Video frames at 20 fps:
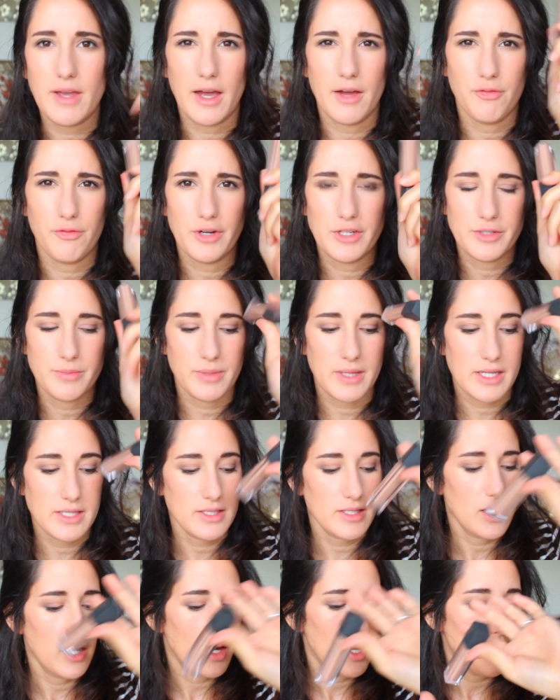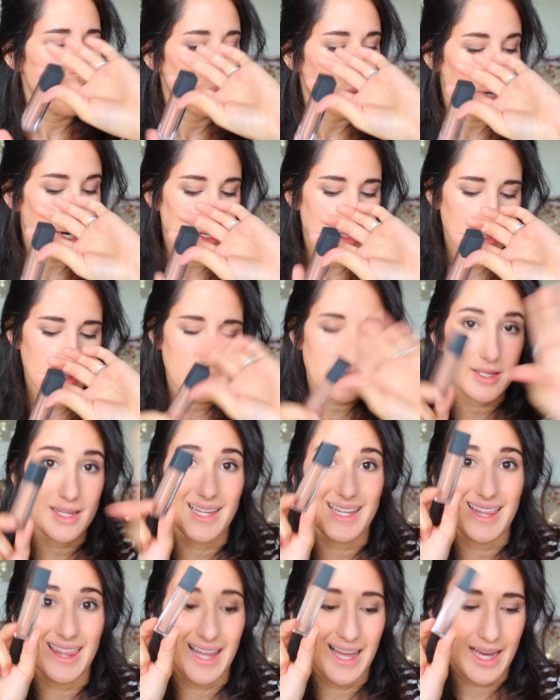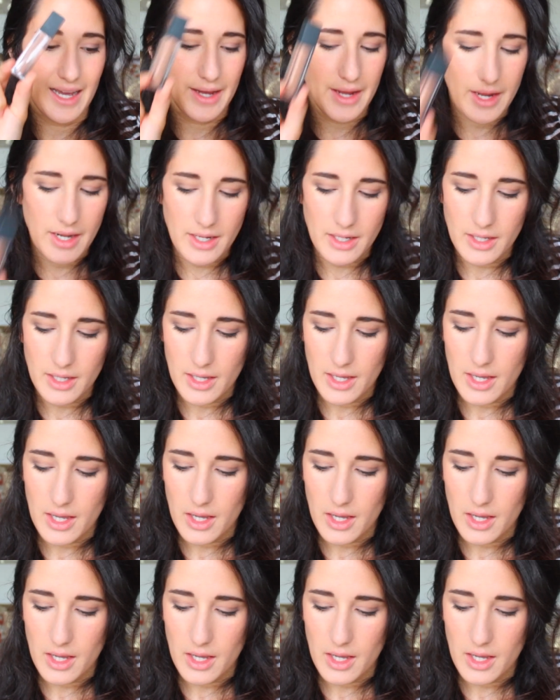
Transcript: Yeah, French Press, press line.